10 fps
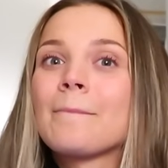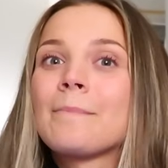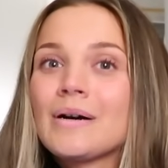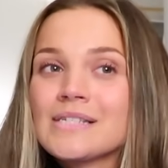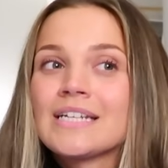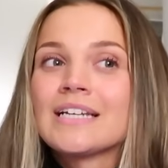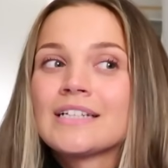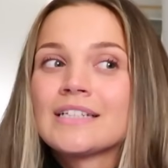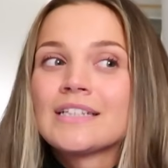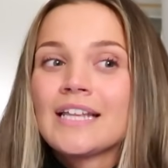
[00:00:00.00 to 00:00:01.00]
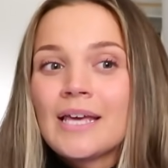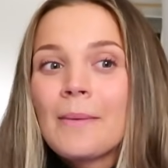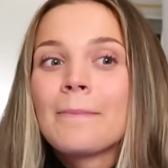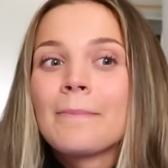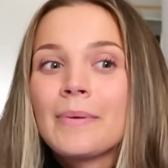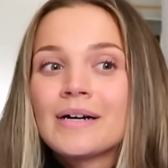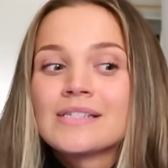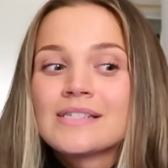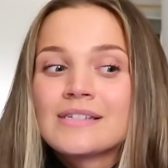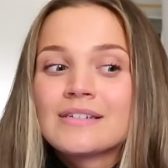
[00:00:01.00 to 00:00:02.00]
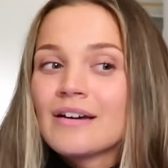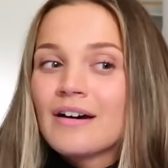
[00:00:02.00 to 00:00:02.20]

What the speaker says: buzzing, like, buzzed?